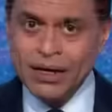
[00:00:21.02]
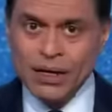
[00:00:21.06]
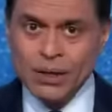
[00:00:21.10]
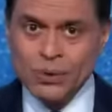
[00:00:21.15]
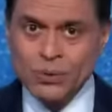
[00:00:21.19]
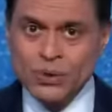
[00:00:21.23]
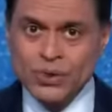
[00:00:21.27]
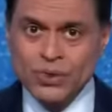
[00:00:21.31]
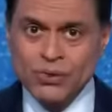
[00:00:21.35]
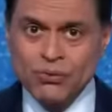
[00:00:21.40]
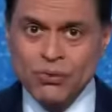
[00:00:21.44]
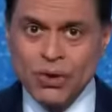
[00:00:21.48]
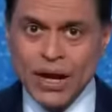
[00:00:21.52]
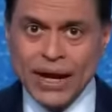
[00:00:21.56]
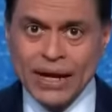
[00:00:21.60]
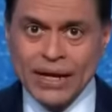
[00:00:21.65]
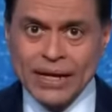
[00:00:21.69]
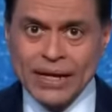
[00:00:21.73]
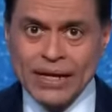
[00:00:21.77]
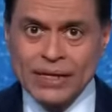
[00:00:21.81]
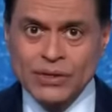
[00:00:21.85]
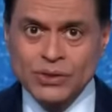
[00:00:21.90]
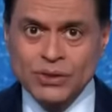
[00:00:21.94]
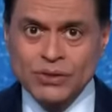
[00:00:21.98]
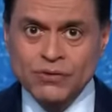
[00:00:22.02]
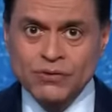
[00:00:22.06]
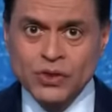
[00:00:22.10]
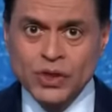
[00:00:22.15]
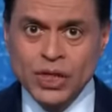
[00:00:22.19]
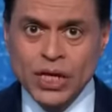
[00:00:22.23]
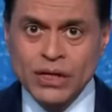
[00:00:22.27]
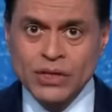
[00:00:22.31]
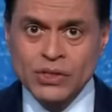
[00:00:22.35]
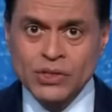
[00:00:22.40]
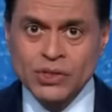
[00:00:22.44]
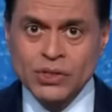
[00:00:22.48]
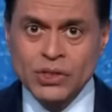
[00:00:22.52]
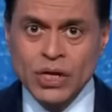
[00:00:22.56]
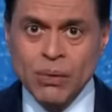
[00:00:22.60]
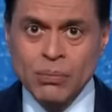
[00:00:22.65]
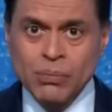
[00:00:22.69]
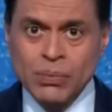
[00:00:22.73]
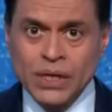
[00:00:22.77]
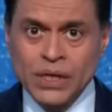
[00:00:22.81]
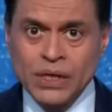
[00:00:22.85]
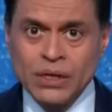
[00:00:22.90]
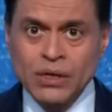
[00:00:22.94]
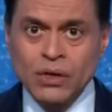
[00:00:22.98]
It was a rare case of China's
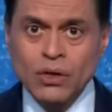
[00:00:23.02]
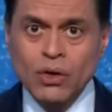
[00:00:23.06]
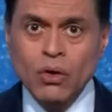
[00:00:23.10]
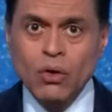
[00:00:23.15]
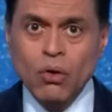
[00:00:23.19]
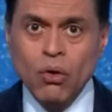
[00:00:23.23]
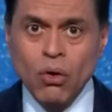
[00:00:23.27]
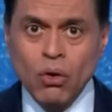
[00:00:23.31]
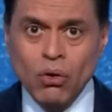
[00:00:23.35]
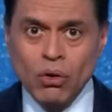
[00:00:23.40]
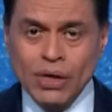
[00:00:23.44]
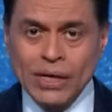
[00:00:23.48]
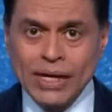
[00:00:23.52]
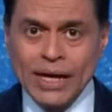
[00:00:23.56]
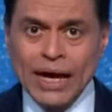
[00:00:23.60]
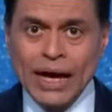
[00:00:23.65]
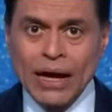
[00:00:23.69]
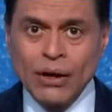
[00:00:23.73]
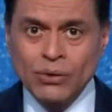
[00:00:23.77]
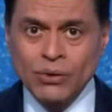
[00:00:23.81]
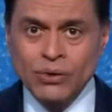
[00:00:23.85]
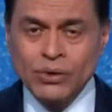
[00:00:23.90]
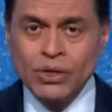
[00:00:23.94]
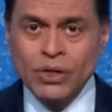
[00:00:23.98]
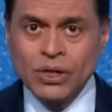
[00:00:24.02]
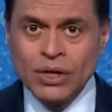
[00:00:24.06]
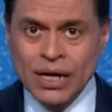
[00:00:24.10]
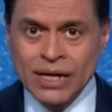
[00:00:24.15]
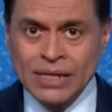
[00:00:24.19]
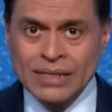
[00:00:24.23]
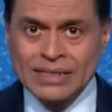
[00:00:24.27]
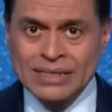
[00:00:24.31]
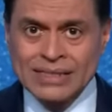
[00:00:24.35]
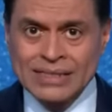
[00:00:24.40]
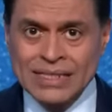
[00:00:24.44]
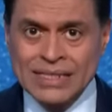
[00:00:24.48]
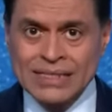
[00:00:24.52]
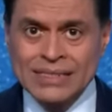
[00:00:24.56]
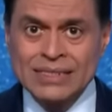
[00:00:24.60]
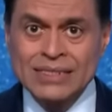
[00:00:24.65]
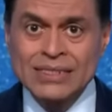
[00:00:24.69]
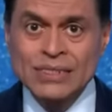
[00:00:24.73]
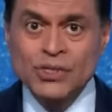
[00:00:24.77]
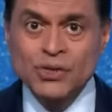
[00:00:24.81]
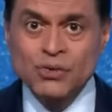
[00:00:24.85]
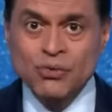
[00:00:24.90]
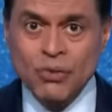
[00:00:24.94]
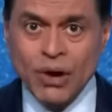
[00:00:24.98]
top leader calling out the United States
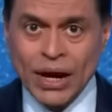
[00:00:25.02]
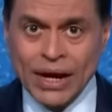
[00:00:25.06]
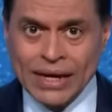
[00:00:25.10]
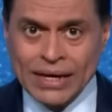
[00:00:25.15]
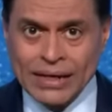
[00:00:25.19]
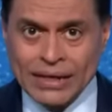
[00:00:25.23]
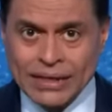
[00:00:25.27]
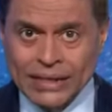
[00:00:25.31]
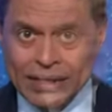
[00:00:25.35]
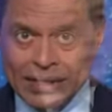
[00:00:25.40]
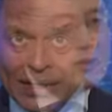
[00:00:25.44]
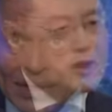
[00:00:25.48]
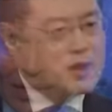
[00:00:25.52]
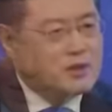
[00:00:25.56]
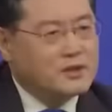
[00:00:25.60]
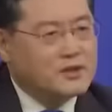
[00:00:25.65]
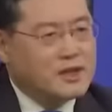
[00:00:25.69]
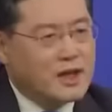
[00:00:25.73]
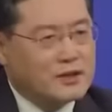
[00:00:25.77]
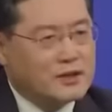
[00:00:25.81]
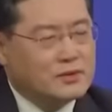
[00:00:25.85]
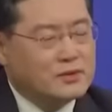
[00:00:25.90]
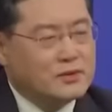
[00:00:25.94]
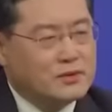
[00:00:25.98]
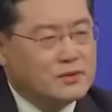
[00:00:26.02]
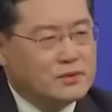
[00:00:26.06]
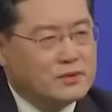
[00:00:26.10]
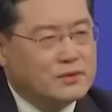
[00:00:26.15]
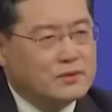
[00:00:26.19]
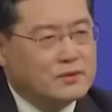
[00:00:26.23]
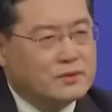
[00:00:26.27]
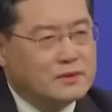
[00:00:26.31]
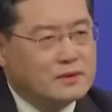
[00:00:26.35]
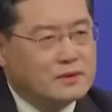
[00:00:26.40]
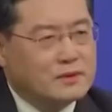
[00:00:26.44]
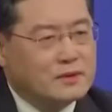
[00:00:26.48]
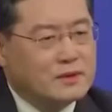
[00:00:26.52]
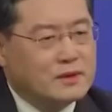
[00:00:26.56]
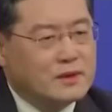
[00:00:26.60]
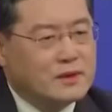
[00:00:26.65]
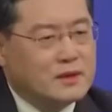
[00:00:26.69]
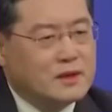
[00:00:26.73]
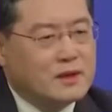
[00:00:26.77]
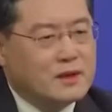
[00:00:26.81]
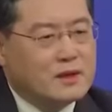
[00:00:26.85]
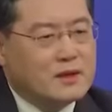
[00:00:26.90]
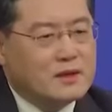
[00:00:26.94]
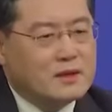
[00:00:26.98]
directly. The next day,
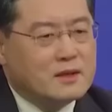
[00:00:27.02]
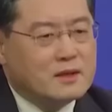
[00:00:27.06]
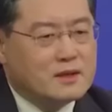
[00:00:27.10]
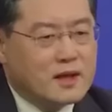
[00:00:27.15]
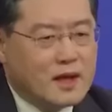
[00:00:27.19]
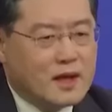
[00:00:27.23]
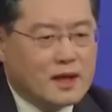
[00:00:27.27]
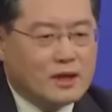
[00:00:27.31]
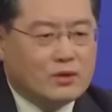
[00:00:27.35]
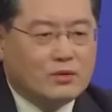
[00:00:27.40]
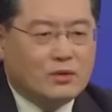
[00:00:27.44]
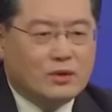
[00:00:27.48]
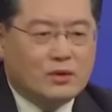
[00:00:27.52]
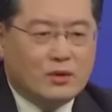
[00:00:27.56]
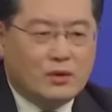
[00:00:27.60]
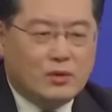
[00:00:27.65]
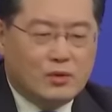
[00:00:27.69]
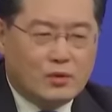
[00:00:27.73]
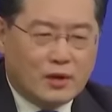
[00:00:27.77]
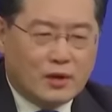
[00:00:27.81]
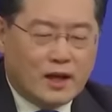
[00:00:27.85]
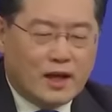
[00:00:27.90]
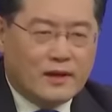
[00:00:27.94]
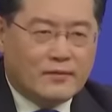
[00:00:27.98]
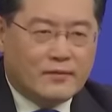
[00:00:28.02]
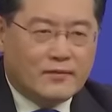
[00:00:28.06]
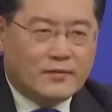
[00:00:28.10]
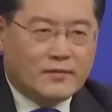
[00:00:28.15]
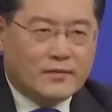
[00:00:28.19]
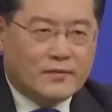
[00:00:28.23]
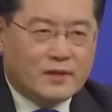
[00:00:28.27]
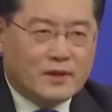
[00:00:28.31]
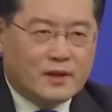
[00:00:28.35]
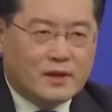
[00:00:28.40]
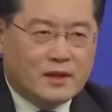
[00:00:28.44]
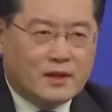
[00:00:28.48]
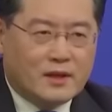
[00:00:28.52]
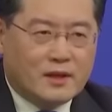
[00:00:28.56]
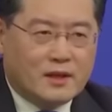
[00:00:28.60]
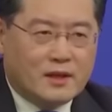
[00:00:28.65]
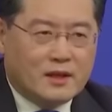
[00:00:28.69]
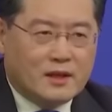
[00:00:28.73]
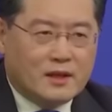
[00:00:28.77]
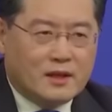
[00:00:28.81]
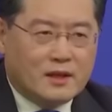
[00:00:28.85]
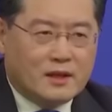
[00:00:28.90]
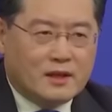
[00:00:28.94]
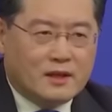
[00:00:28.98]
Xi's top diplomat warned
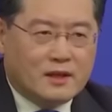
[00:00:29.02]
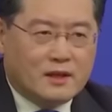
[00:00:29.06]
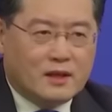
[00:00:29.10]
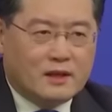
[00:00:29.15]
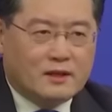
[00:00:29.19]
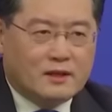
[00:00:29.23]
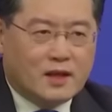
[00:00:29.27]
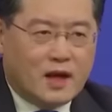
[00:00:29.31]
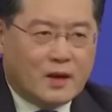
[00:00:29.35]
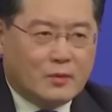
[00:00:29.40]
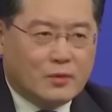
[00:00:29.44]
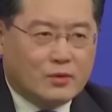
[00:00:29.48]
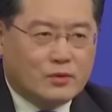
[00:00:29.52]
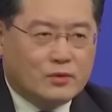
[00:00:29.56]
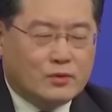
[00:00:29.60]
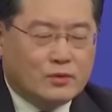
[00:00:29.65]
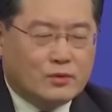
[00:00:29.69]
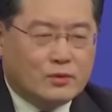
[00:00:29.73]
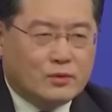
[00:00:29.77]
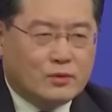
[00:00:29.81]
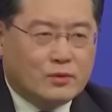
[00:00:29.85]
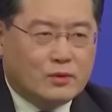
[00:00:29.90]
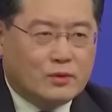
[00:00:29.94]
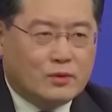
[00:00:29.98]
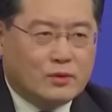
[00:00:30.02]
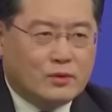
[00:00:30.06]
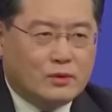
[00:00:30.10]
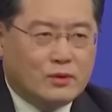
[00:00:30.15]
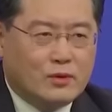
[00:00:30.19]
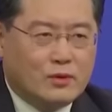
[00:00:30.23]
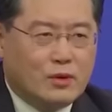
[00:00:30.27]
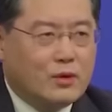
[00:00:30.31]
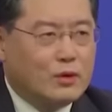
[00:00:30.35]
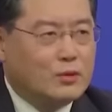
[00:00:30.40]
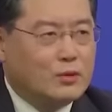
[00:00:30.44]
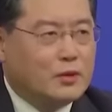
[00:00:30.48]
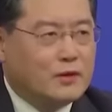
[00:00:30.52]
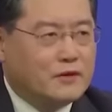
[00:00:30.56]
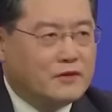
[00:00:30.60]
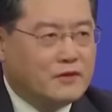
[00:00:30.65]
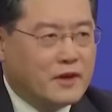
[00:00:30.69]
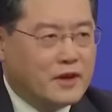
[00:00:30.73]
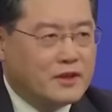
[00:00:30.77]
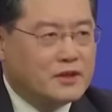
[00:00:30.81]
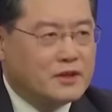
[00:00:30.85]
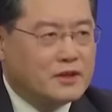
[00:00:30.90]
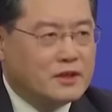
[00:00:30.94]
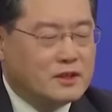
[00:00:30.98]
that conflict and confrontation
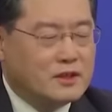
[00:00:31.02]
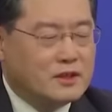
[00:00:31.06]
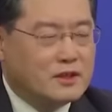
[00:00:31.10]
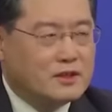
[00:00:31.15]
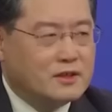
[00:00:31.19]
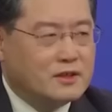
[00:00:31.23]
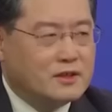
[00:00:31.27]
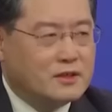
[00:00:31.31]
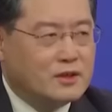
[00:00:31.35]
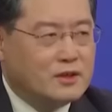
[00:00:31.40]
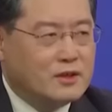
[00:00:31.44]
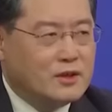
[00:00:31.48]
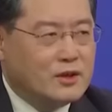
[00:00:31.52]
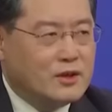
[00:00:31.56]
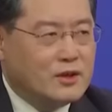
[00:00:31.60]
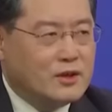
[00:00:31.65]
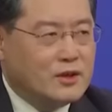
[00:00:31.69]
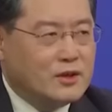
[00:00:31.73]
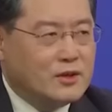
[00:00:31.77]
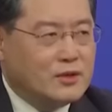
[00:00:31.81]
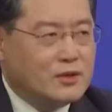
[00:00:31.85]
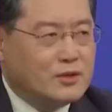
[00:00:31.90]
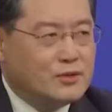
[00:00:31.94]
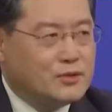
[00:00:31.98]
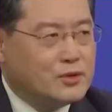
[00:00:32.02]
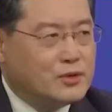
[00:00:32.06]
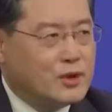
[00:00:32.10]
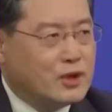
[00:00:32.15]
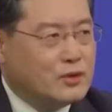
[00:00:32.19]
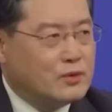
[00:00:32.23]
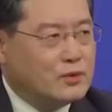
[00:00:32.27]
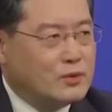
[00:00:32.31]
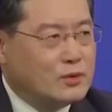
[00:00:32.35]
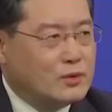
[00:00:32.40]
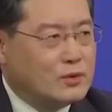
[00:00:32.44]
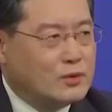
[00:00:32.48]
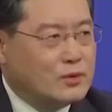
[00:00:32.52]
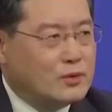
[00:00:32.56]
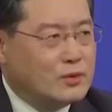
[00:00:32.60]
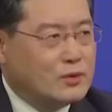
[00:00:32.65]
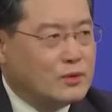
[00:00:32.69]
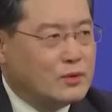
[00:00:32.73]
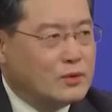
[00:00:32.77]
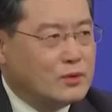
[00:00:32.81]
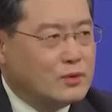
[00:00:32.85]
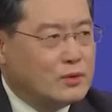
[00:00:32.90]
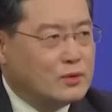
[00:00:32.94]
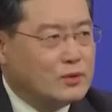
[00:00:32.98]
will be the result if
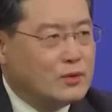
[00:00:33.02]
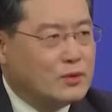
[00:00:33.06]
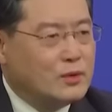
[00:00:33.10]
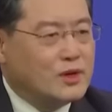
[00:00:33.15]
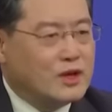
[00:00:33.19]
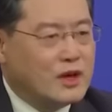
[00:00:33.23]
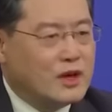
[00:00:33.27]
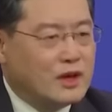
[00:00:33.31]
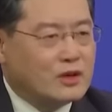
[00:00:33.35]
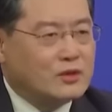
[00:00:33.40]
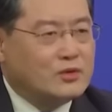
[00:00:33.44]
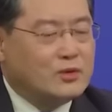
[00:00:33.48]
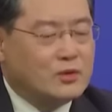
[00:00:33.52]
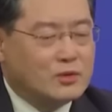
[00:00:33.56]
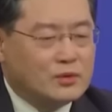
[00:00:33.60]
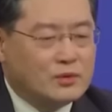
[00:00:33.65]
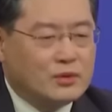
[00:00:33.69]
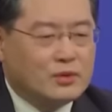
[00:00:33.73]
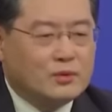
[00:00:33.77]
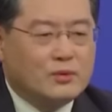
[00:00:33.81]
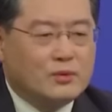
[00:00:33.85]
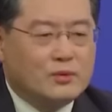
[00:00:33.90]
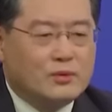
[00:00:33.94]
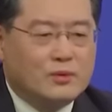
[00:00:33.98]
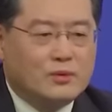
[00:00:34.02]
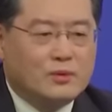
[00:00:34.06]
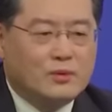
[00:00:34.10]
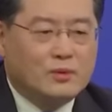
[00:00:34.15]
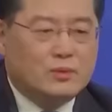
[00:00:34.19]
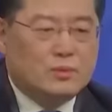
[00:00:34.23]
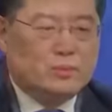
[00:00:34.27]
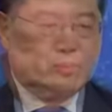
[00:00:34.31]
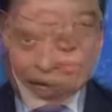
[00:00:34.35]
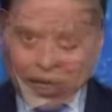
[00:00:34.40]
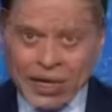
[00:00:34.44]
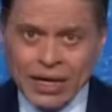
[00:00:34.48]
Washington doesn't change its tactics.